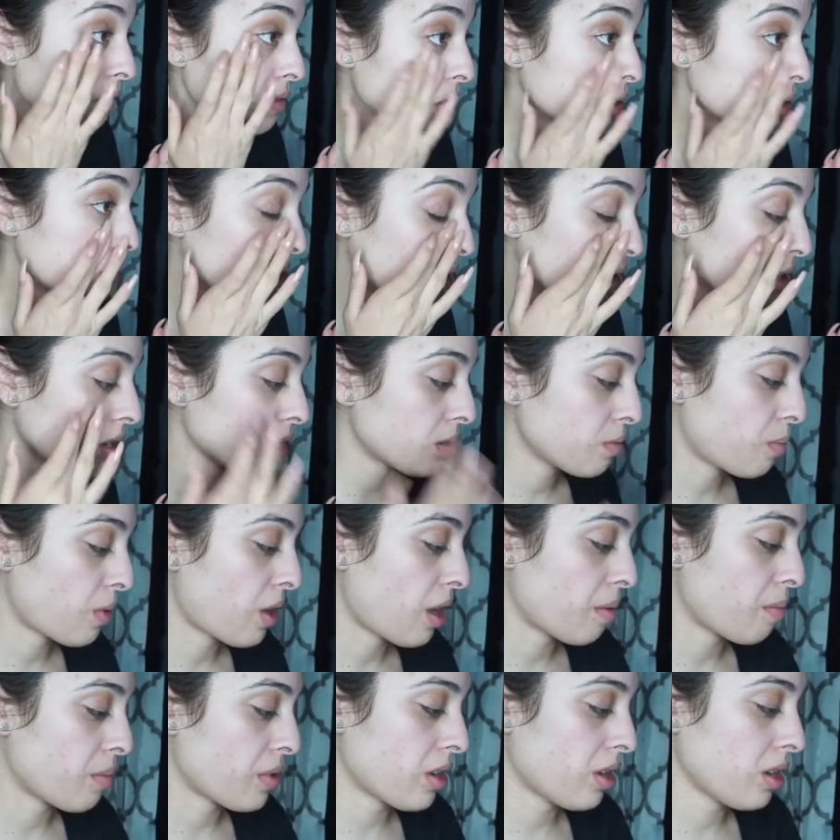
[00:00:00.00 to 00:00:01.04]
Using this
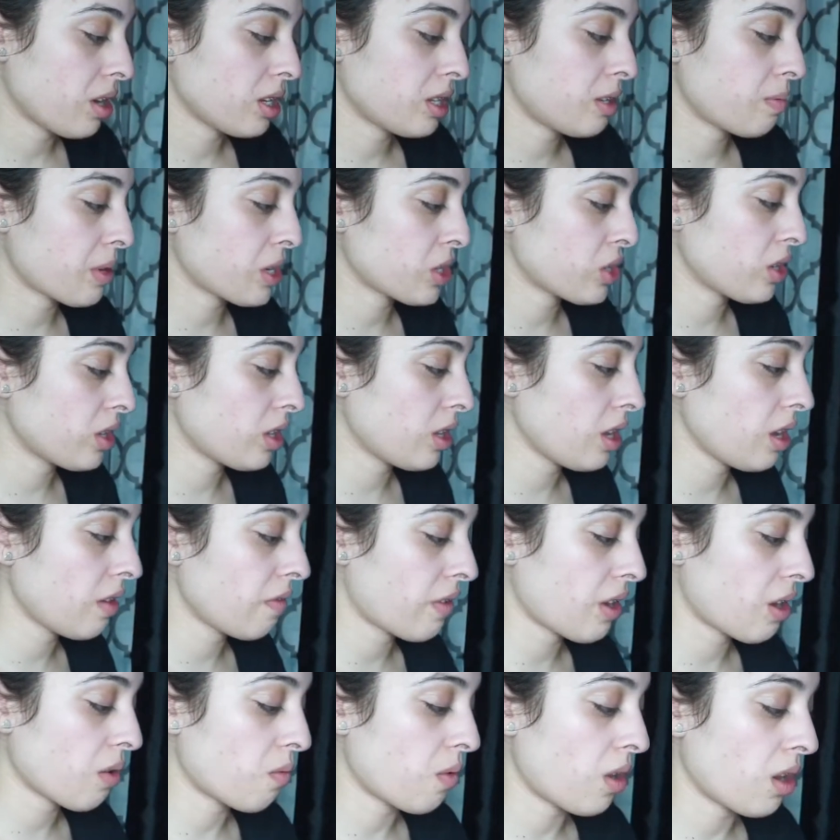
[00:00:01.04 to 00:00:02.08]
primer, especially if
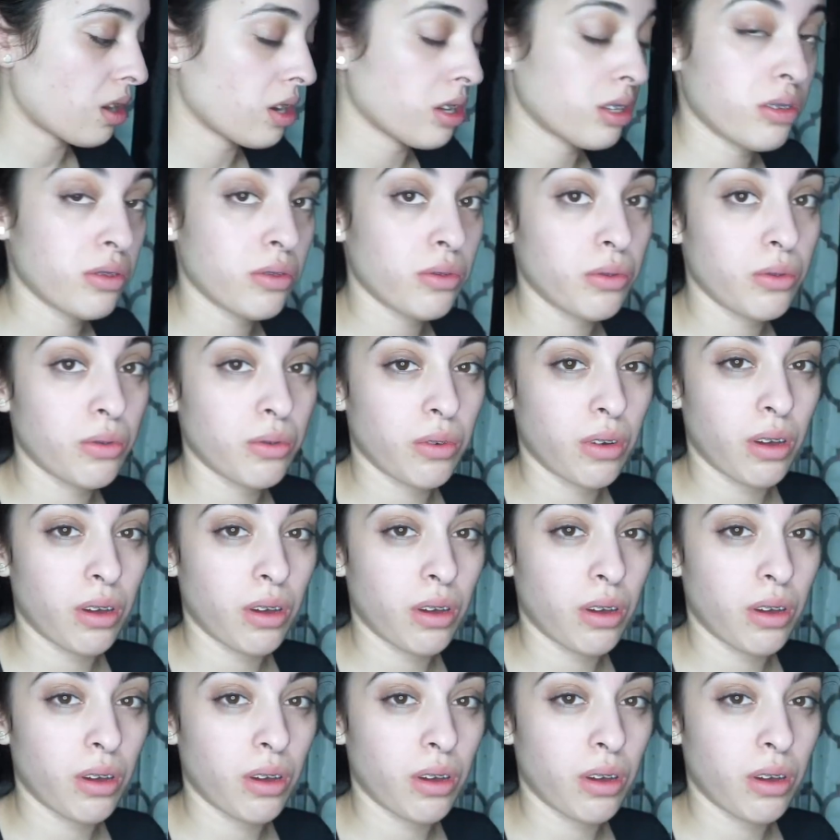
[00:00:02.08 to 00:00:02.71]
I wanted to